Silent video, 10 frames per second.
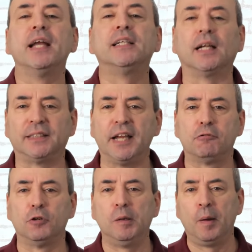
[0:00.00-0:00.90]
They're just a
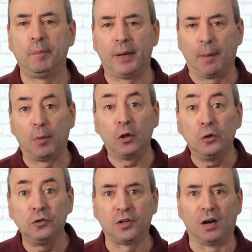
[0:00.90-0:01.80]
group of people
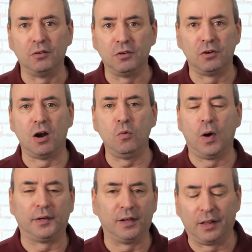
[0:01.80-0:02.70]
who don't know
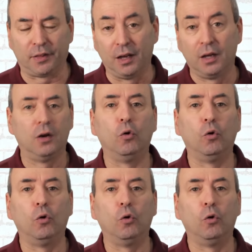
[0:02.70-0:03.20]
one another